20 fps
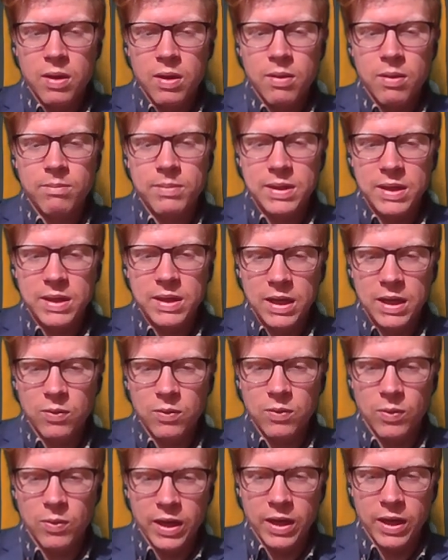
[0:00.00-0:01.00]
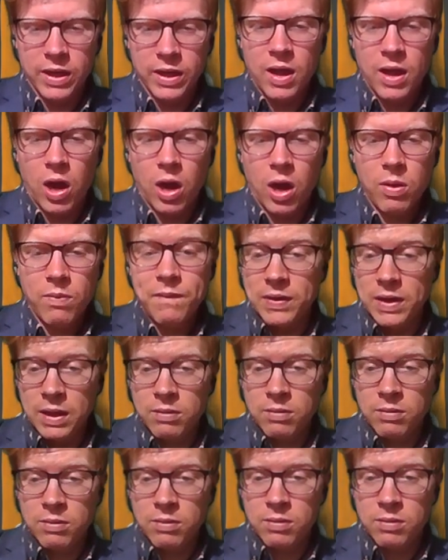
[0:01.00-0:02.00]
But anyway,
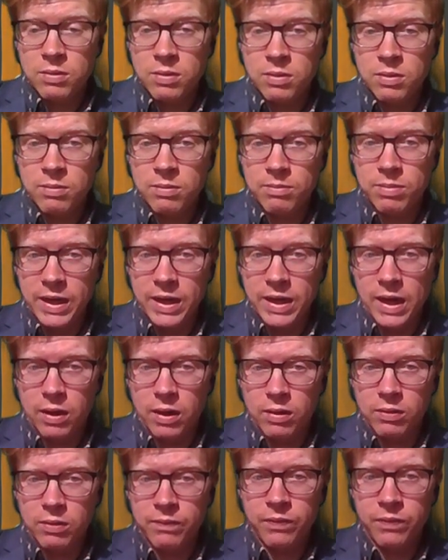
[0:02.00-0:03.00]
hopefully by now